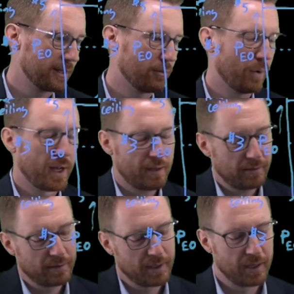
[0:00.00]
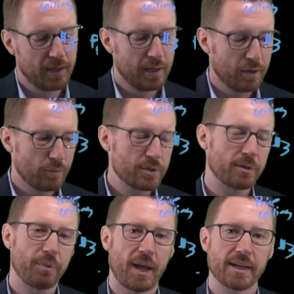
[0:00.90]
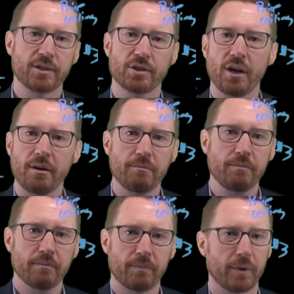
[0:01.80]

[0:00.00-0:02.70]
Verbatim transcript: Well, we'll supply some,